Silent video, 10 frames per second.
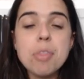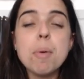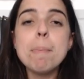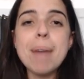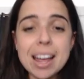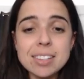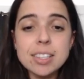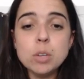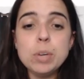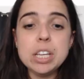the mass
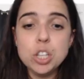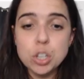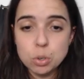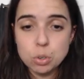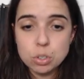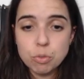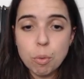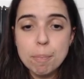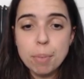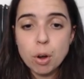that we use
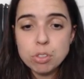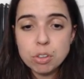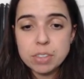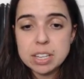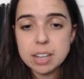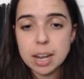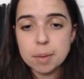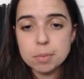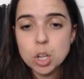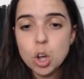for both of these
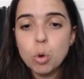M's